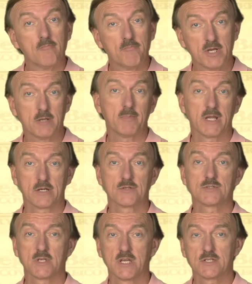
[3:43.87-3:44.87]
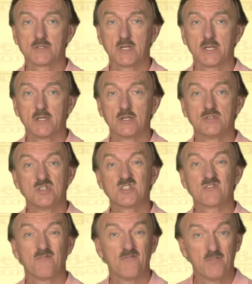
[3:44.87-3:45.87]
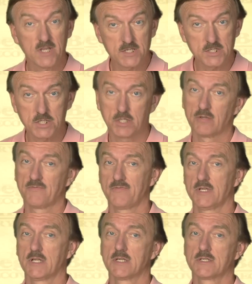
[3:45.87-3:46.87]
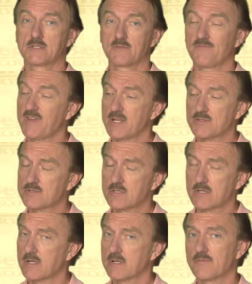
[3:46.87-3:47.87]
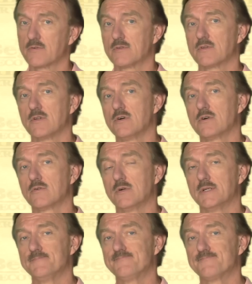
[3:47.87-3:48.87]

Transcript: Pennebaker says that just venting your feelings fails to deliver in the long run.